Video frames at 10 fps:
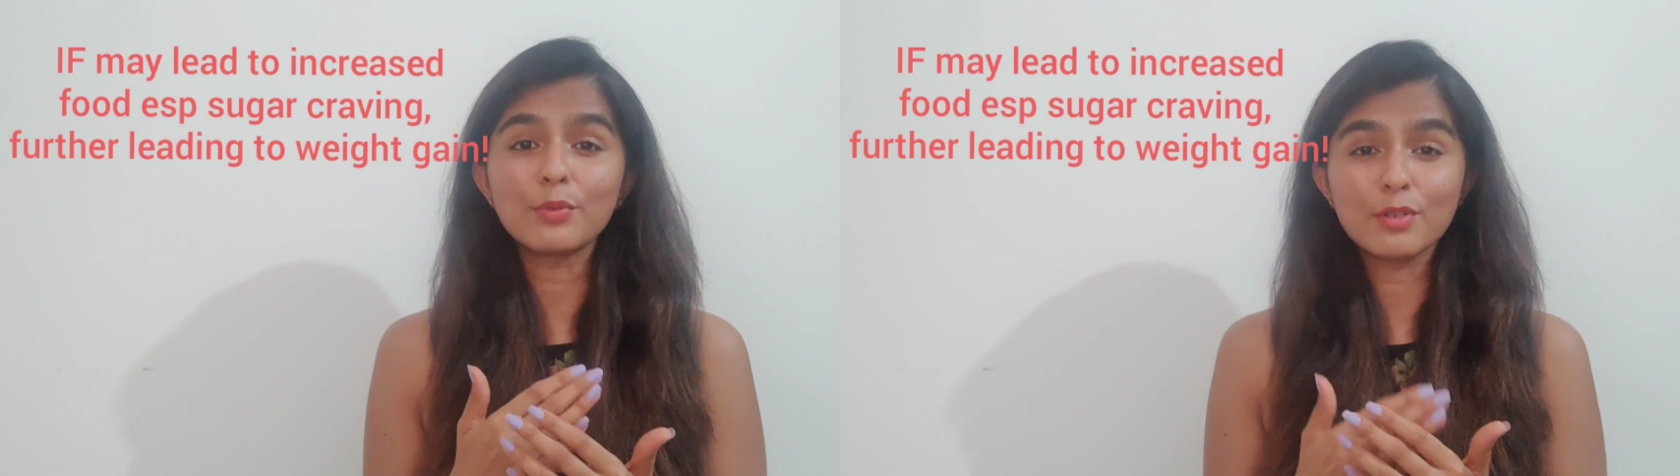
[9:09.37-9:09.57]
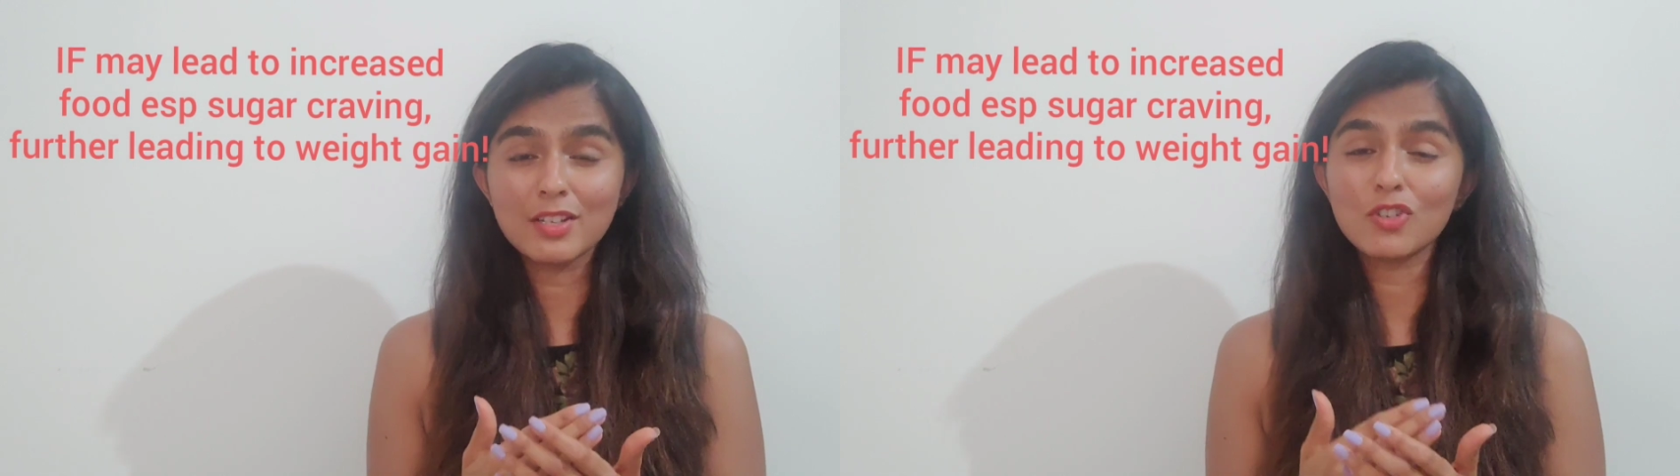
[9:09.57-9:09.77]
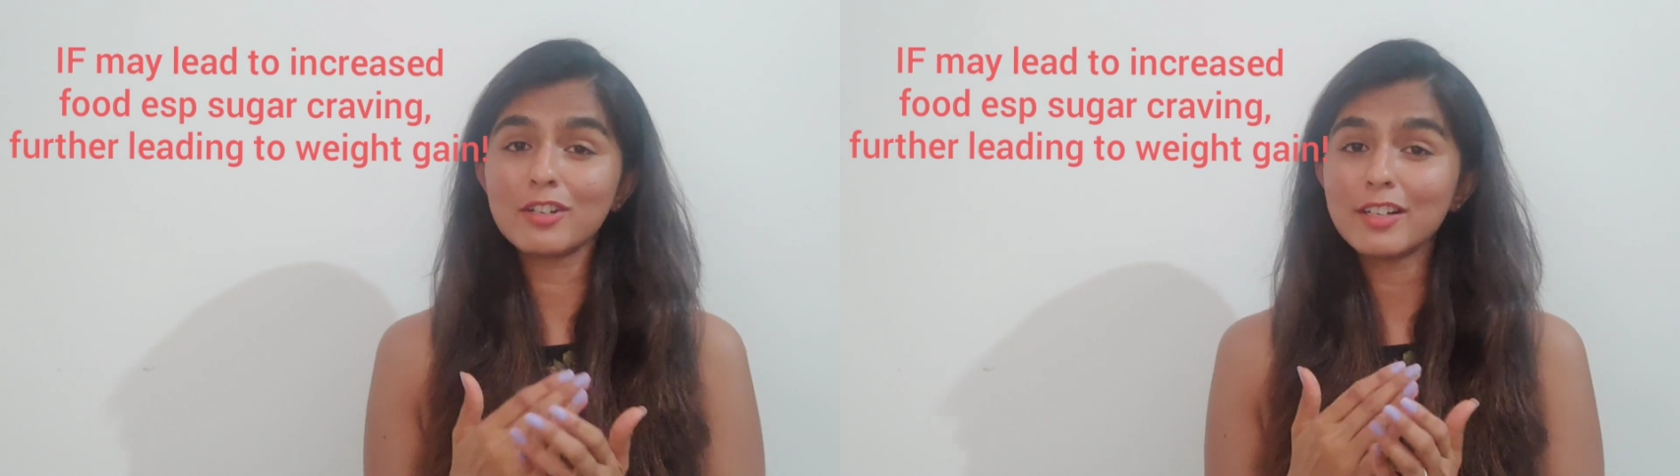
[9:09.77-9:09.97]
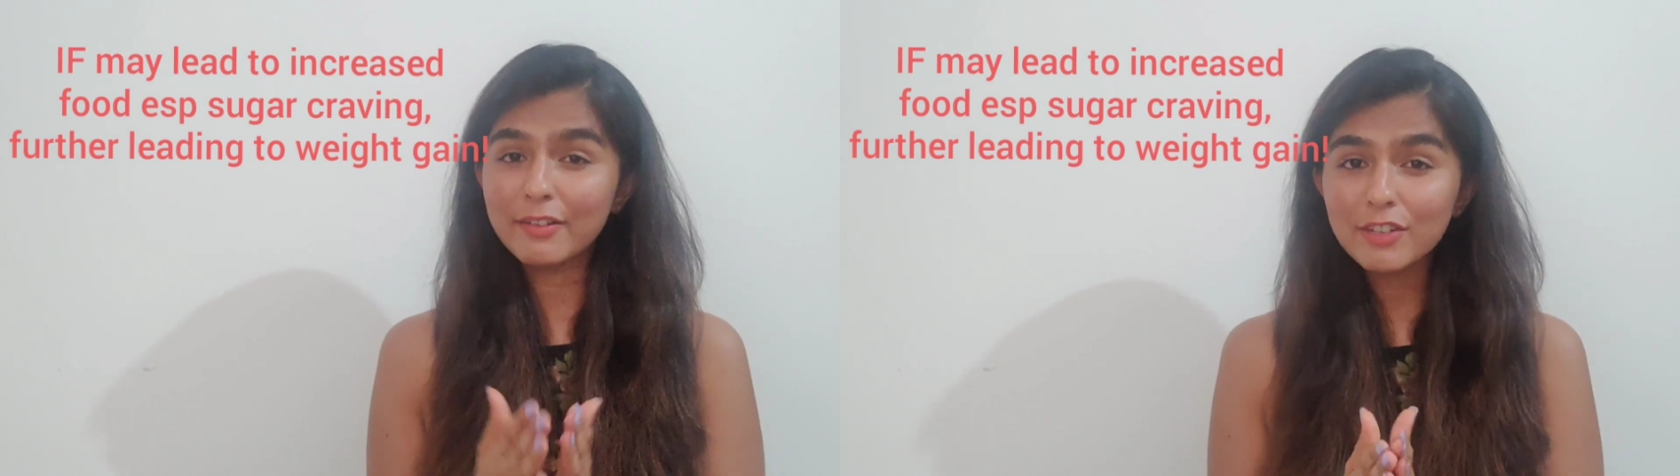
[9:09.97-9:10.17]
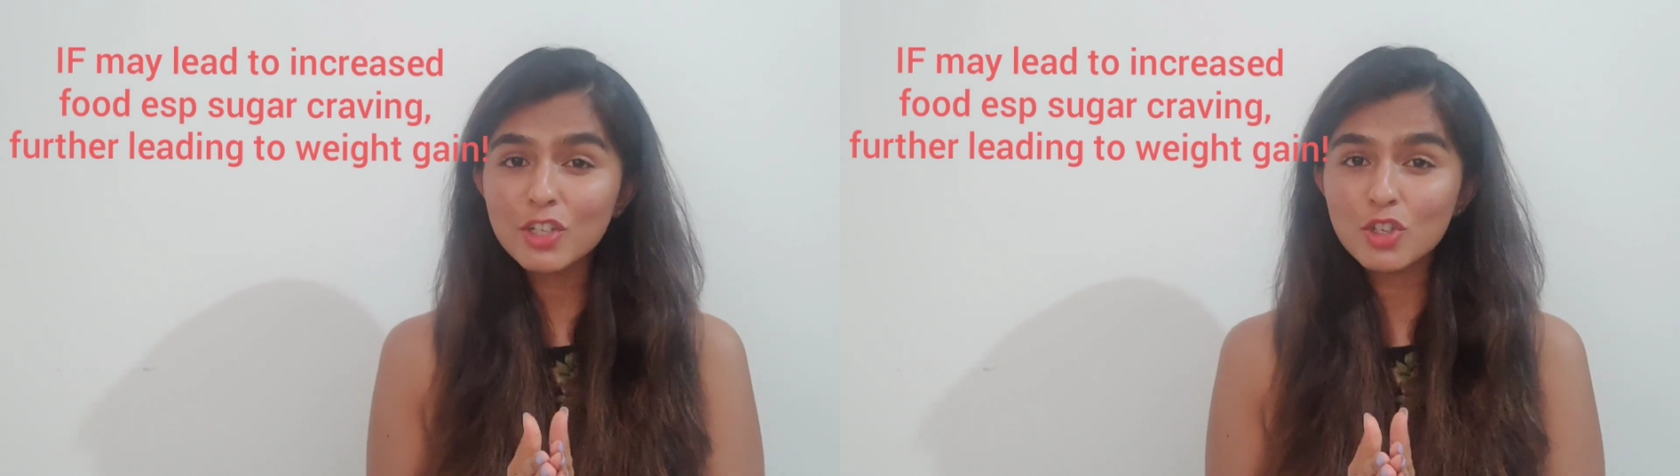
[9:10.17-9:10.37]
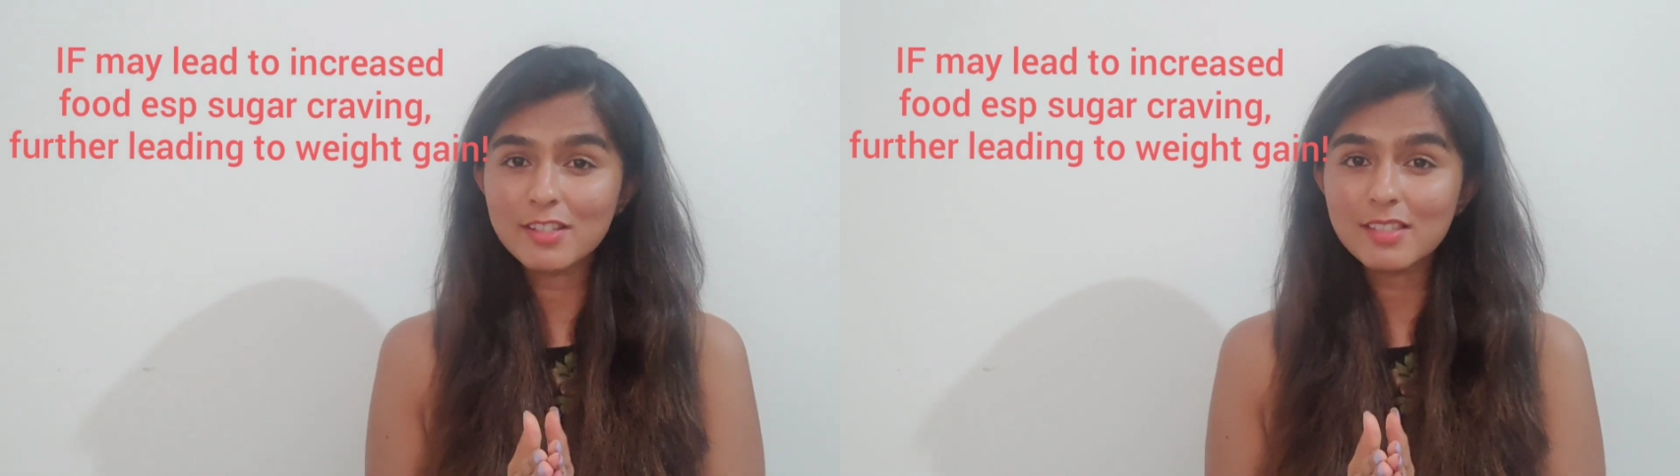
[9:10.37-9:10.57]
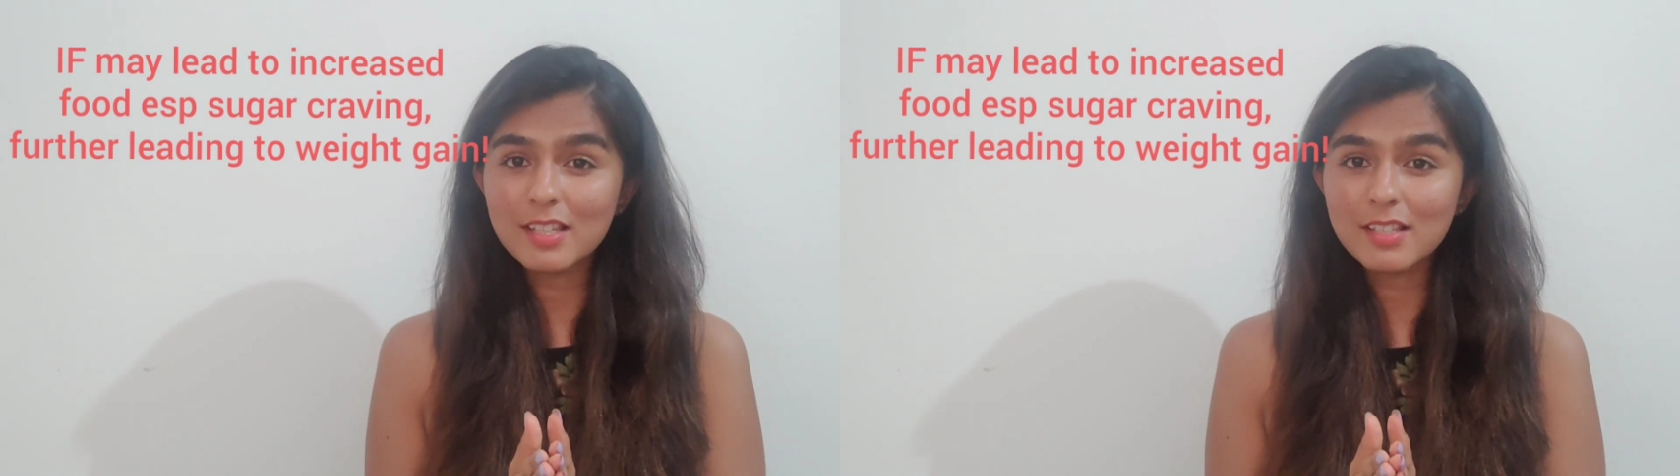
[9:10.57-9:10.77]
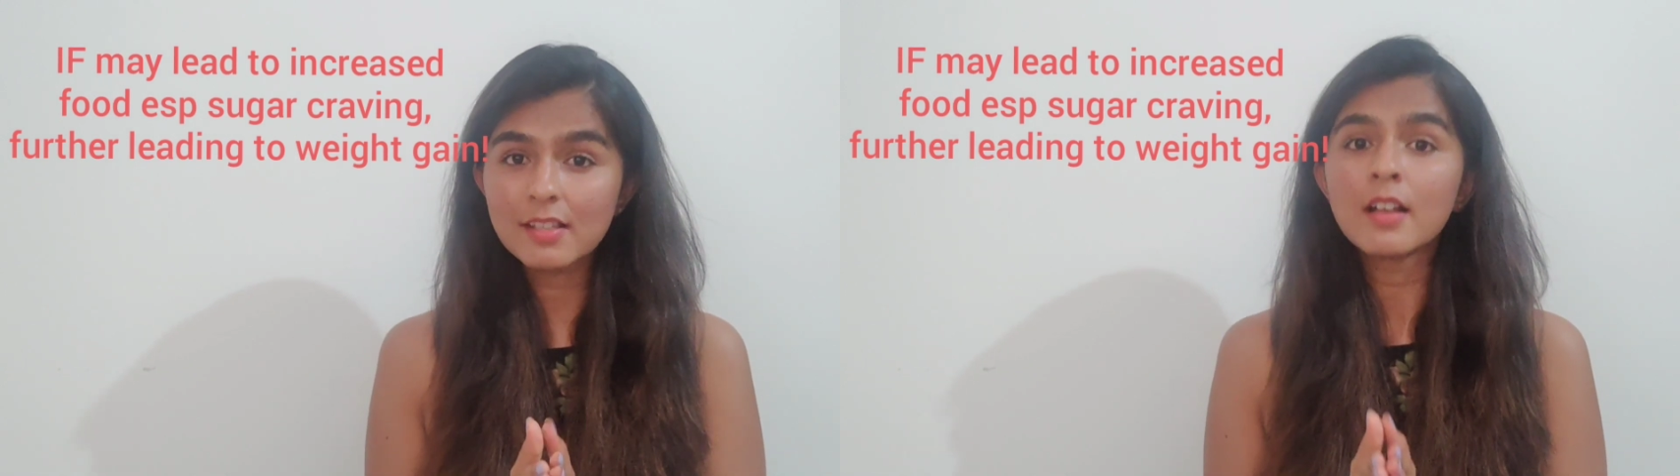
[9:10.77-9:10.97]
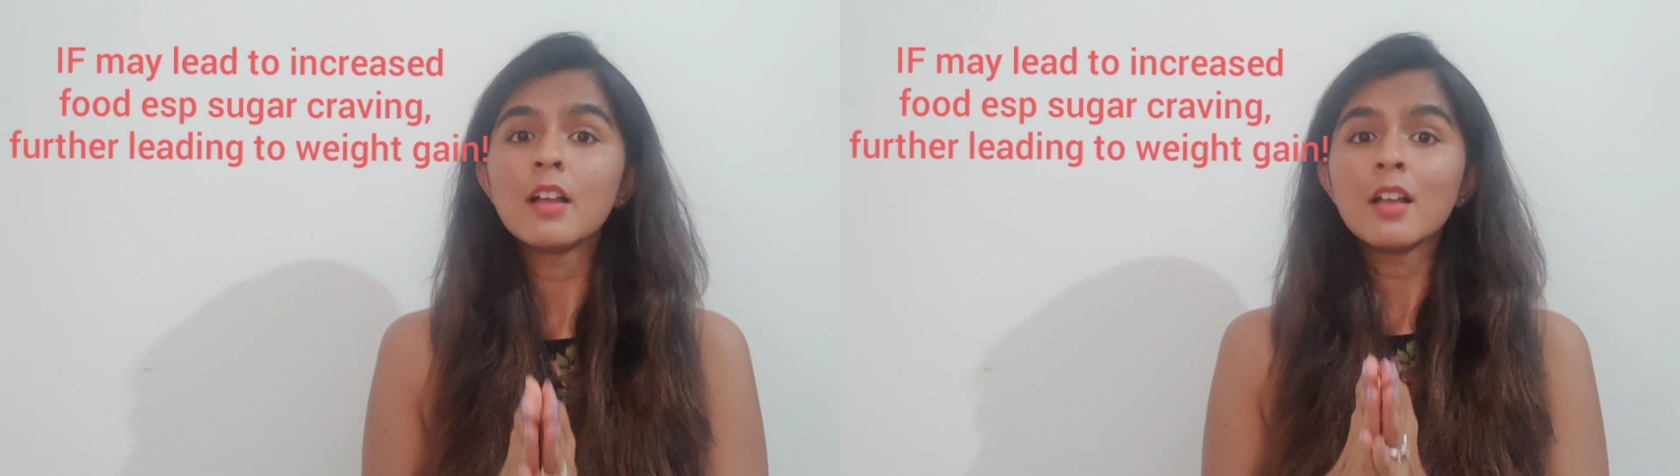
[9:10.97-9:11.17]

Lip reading: nutritional deficiencies.